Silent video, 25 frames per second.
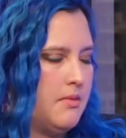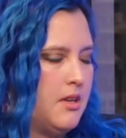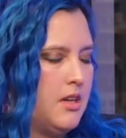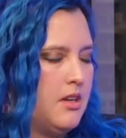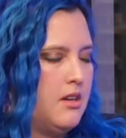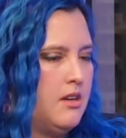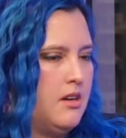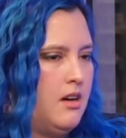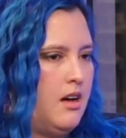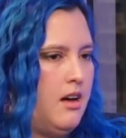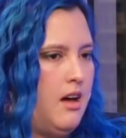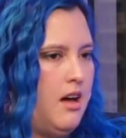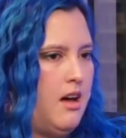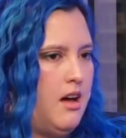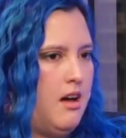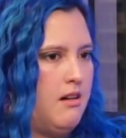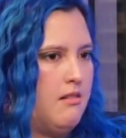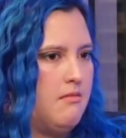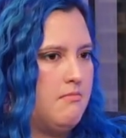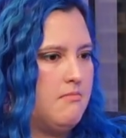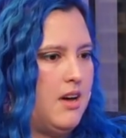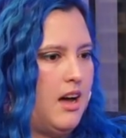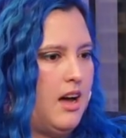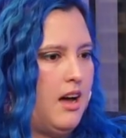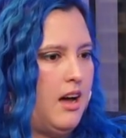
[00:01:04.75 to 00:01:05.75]
Okay.
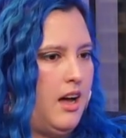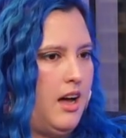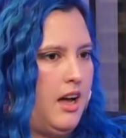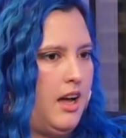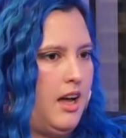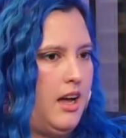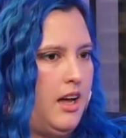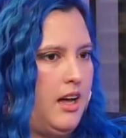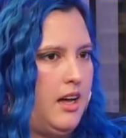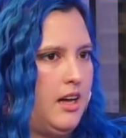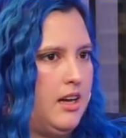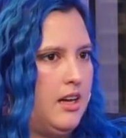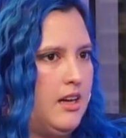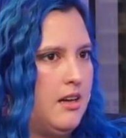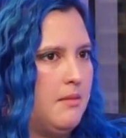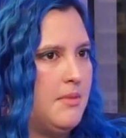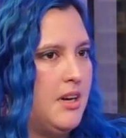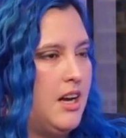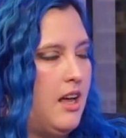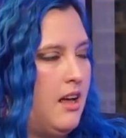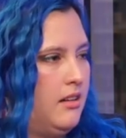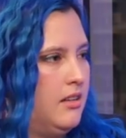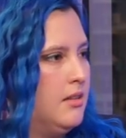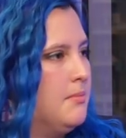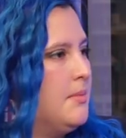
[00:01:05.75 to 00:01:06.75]
Um, I am an
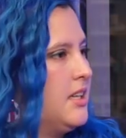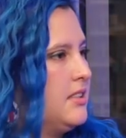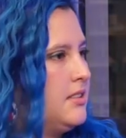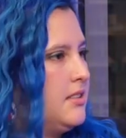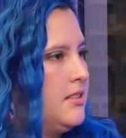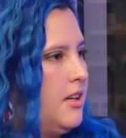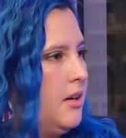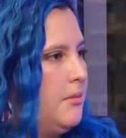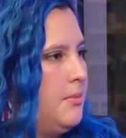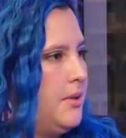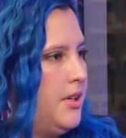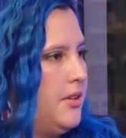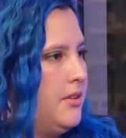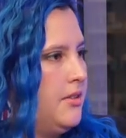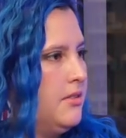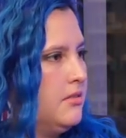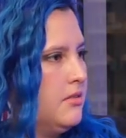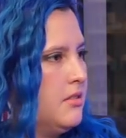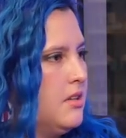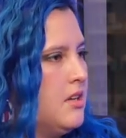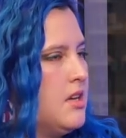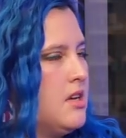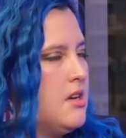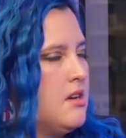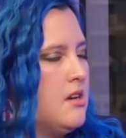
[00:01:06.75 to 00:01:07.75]
LMSW.
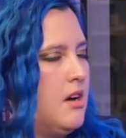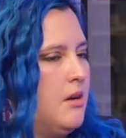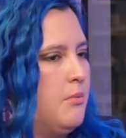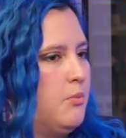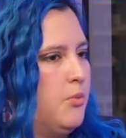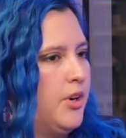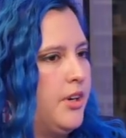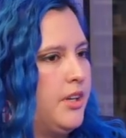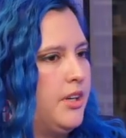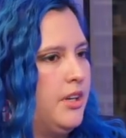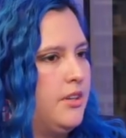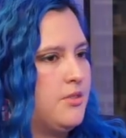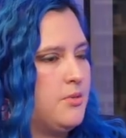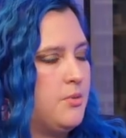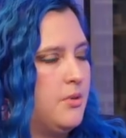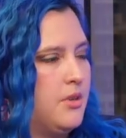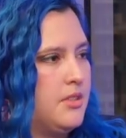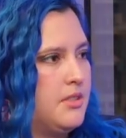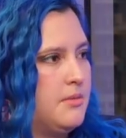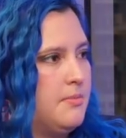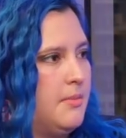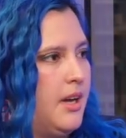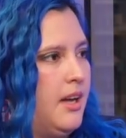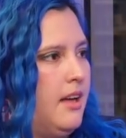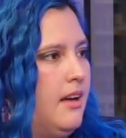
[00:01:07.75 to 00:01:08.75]
Okay. I'm working
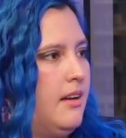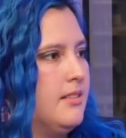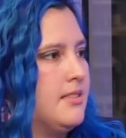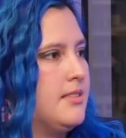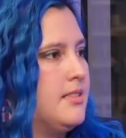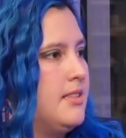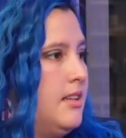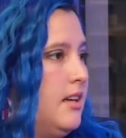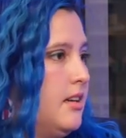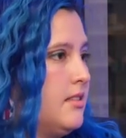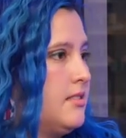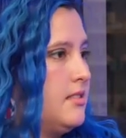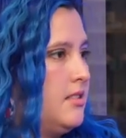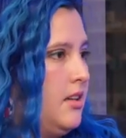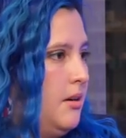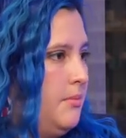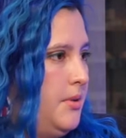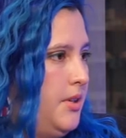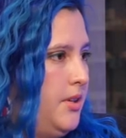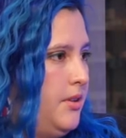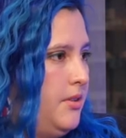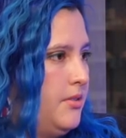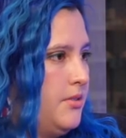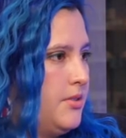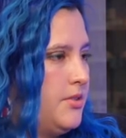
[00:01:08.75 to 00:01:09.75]
towards my
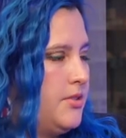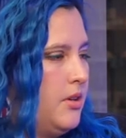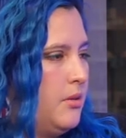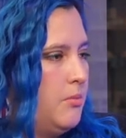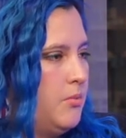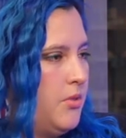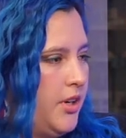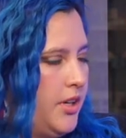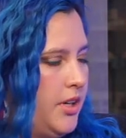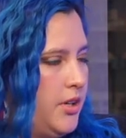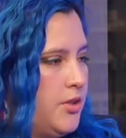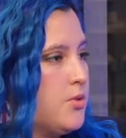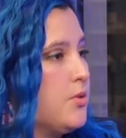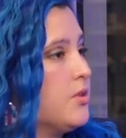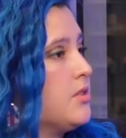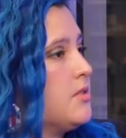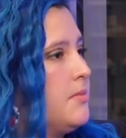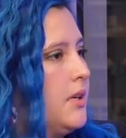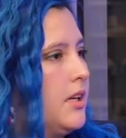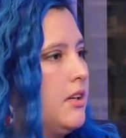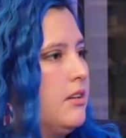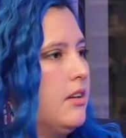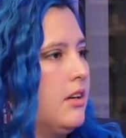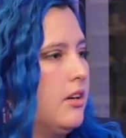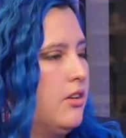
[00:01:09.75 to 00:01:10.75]
LCSW. So I'm working towards
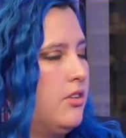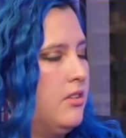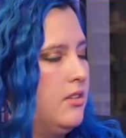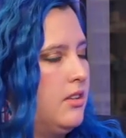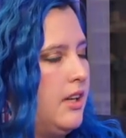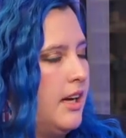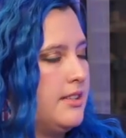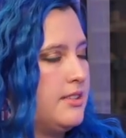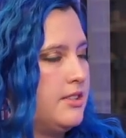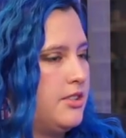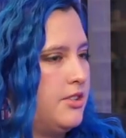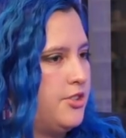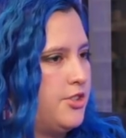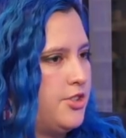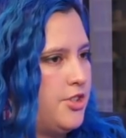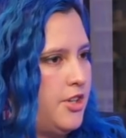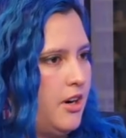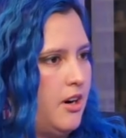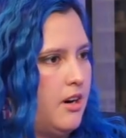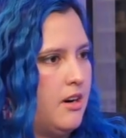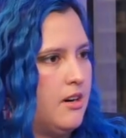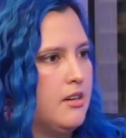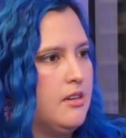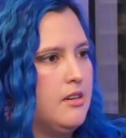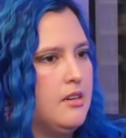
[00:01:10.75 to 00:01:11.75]
my clinical
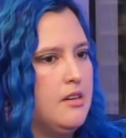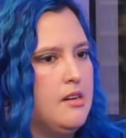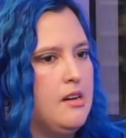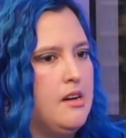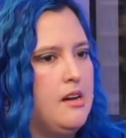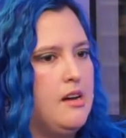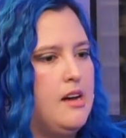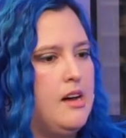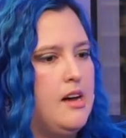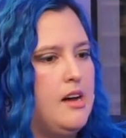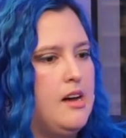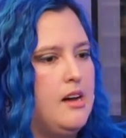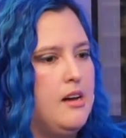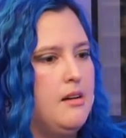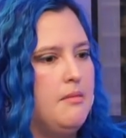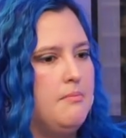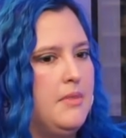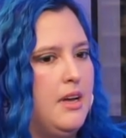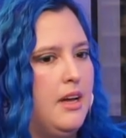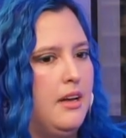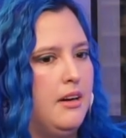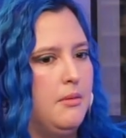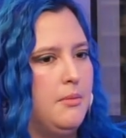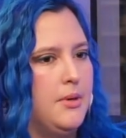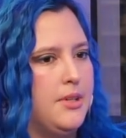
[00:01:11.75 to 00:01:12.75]
licensure. Um,
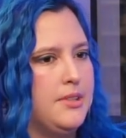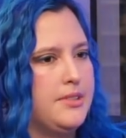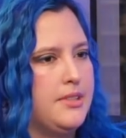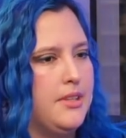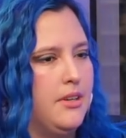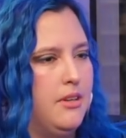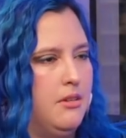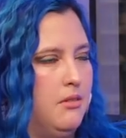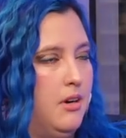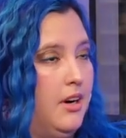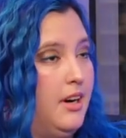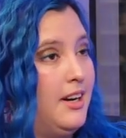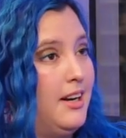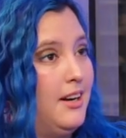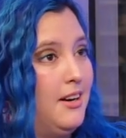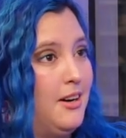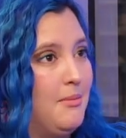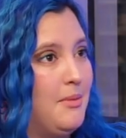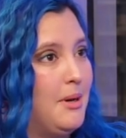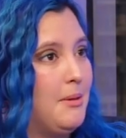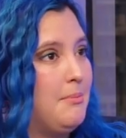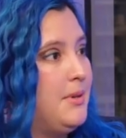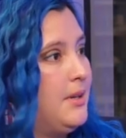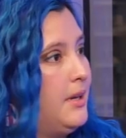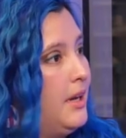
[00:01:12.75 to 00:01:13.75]
and I'm also working on
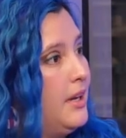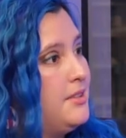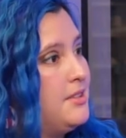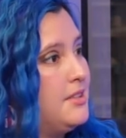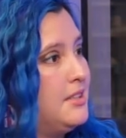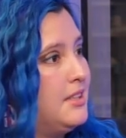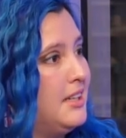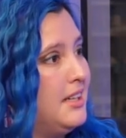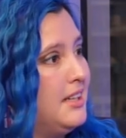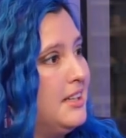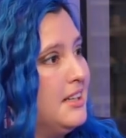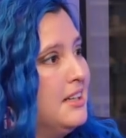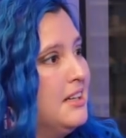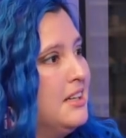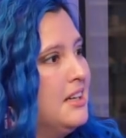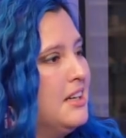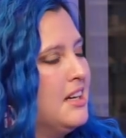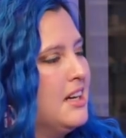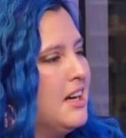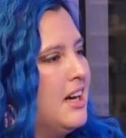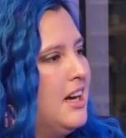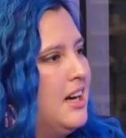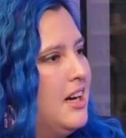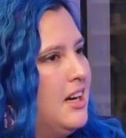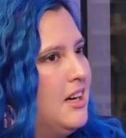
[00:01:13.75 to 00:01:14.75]
my PhD
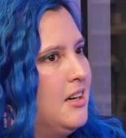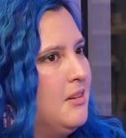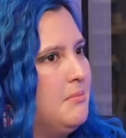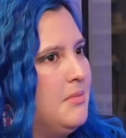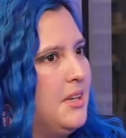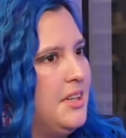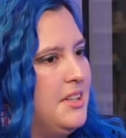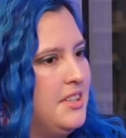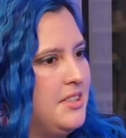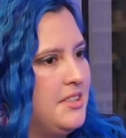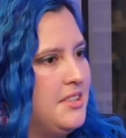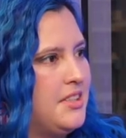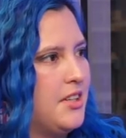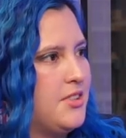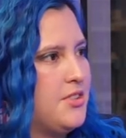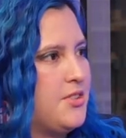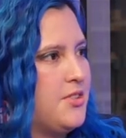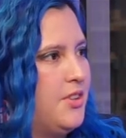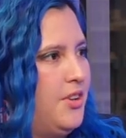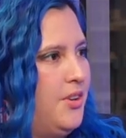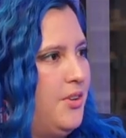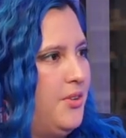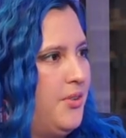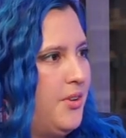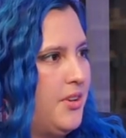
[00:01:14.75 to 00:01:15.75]
um, in
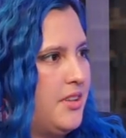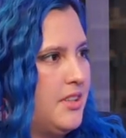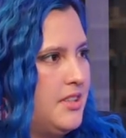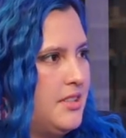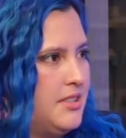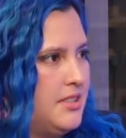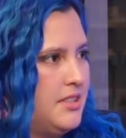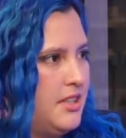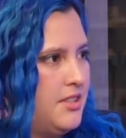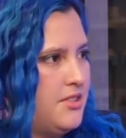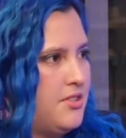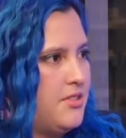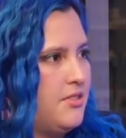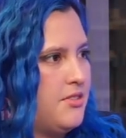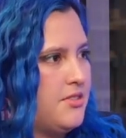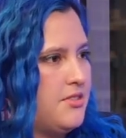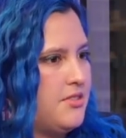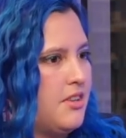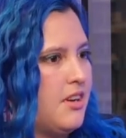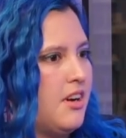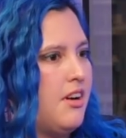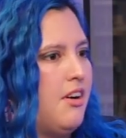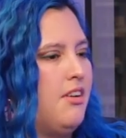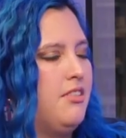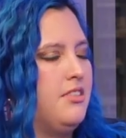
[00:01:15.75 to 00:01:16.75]
industrial and organizational
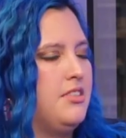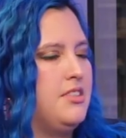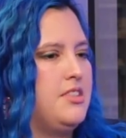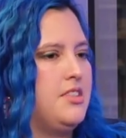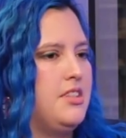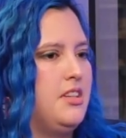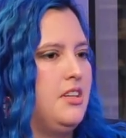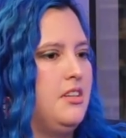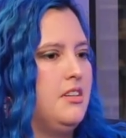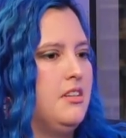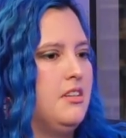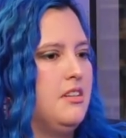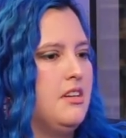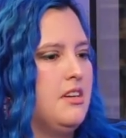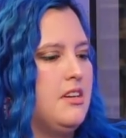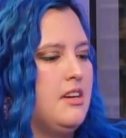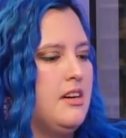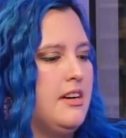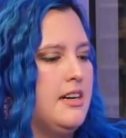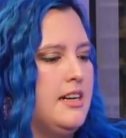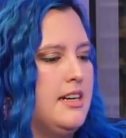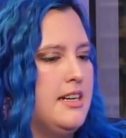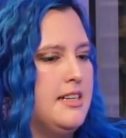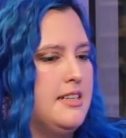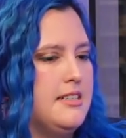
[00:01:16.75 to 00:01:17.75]
psychology.
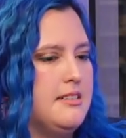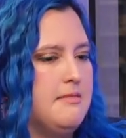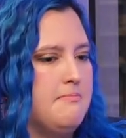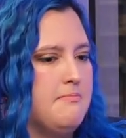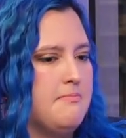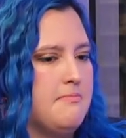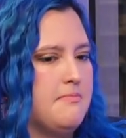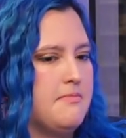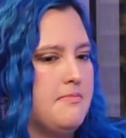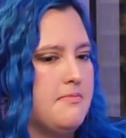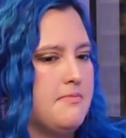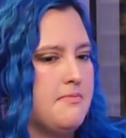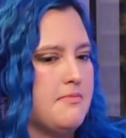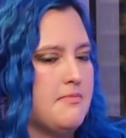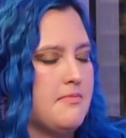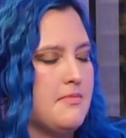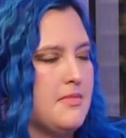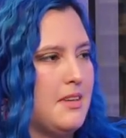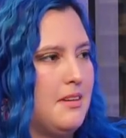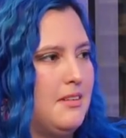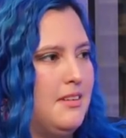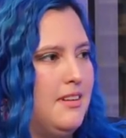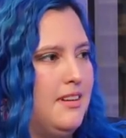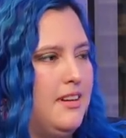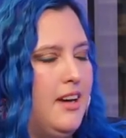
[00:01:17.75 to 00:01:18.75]
Um, wow
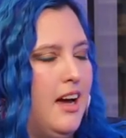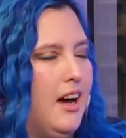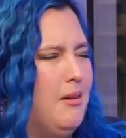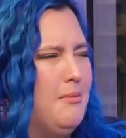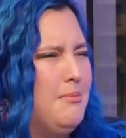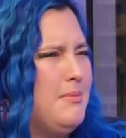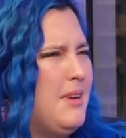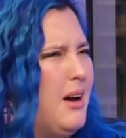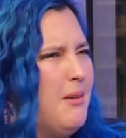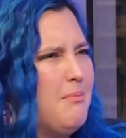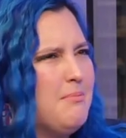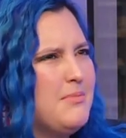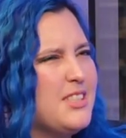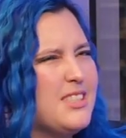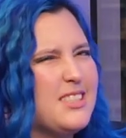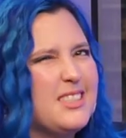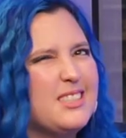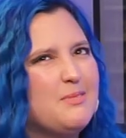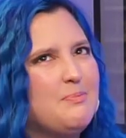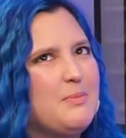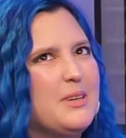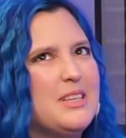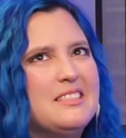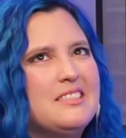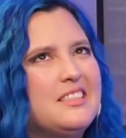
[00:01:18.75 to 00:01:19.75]
yeah, I'm, I'm just
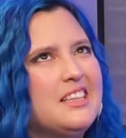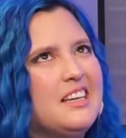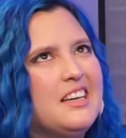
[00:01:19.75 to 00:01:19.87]
busy.